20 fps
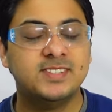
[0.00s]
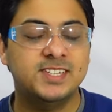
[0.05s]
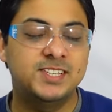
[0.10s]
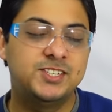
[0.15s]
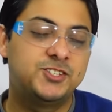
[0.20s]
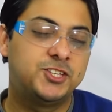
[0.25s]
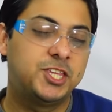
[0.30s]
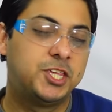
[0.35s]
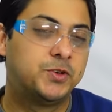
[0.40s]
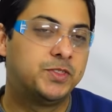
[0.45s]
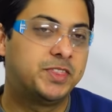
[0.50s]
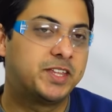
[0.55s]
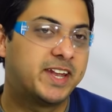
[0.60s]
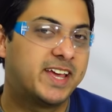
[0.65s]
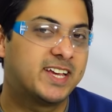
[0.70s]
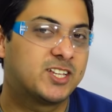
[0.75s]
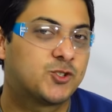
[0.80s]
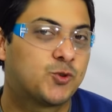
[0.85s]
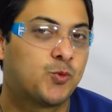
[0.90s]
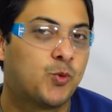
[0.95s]
see you in the
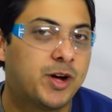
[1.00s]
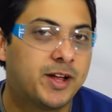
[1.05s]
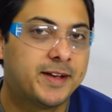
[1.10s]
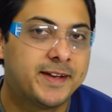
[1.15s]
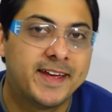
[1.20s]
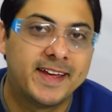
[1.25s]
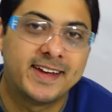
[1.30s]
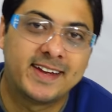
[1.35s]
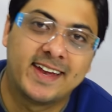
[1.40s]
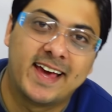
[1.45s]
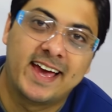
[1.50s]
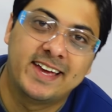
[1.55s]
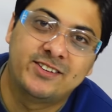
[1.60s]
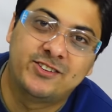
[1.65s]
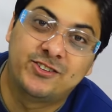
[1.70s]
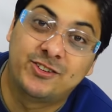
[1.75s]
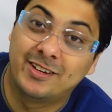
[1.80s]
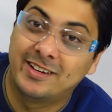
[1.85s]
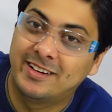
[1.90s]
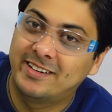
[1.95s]
next one hit like
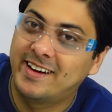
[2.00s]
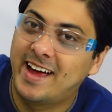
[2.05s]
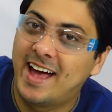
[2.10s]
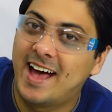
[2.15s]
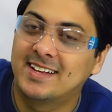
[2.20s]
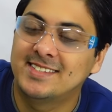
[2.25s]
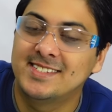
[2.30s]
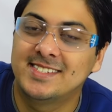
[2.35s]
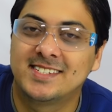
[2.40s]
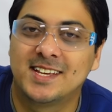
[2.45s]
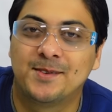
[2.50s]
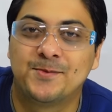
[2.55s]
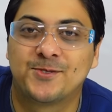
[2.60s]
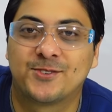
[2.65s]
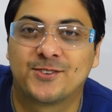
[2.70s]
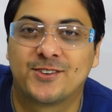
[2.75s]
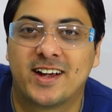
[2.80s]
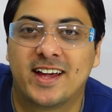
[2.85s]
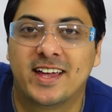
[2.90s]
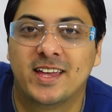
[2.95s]
share and
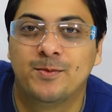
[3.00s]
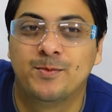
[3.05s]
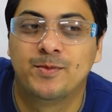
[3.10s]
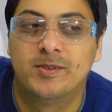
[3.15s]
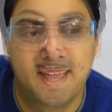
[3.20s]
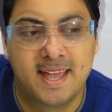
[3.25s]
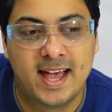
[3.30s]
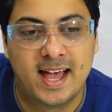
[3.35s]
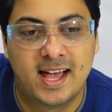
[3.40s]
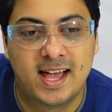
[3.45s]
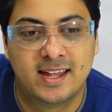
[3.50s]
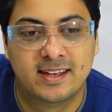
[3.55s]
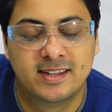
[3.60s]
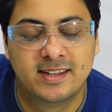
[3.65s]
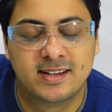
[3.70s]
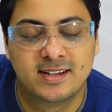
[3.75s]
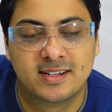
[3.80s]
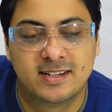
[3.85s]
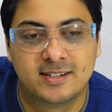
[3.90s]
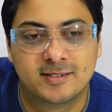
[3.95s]
subscribe and
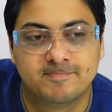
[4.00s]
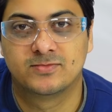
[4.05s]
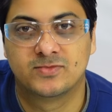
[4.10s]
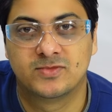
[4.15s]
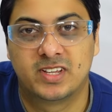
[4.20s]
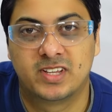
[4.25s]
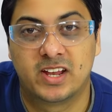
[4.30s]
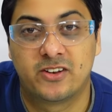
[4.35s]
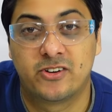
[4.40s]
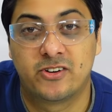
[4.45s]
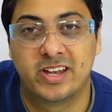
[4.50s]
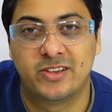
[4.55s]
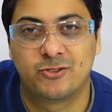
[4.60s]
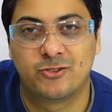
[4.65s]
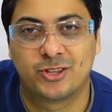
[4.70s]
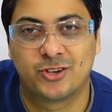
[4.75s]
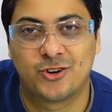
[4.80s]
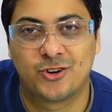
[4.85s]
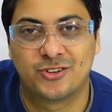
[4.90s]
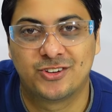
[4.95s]
uh, get ready
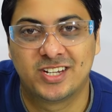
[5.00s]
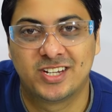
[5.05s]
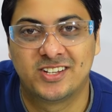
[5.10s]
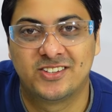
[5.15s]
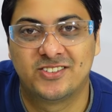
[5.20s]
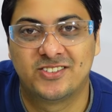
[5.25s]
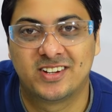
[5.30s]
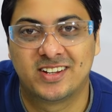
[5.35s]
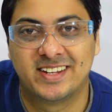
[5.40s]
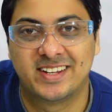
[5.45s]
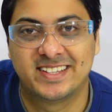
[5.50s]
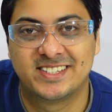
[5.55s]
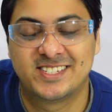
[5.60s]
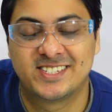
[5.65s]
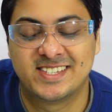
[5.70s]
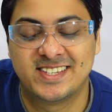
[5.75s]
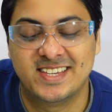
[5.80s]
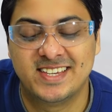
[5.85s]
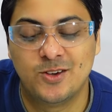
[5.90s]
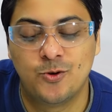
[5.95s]
for the contest let's
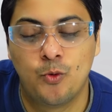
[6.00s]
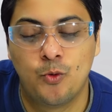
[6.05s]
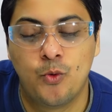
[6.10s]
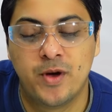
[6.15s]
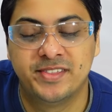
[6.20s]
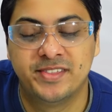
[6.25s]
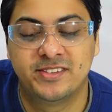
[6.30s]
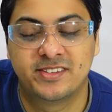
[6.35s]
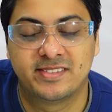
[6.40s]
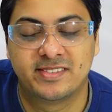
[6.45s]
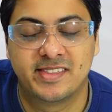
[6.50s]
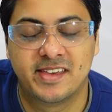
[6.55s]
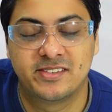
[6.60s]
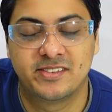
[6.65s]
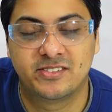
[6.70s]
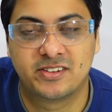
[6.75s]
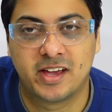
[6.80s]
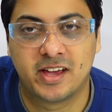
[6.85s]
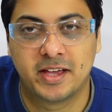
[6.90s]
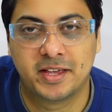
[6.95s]
see who wins
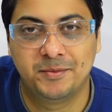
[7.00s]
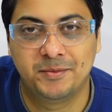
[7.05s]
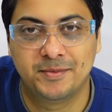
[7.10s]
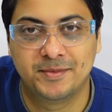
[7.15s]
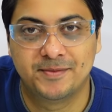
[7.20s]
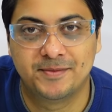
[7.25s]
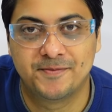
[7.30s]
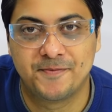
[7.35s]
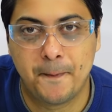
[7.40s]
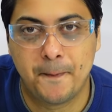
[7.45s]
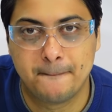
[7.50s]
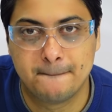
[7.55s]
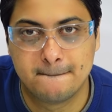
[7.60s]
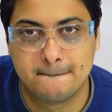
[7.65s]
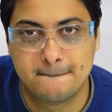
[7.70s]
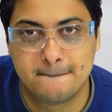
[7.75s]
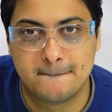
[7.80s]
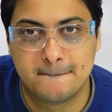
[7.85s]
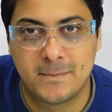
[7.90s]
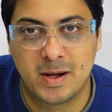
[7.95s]
this time
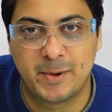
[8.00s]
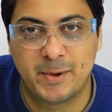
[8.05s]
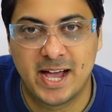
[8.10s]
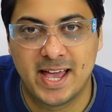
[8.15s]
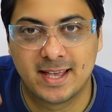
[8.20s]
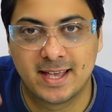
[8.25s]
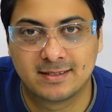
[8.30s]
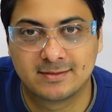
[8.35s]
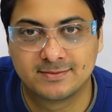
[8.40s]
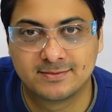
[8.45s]
bye bye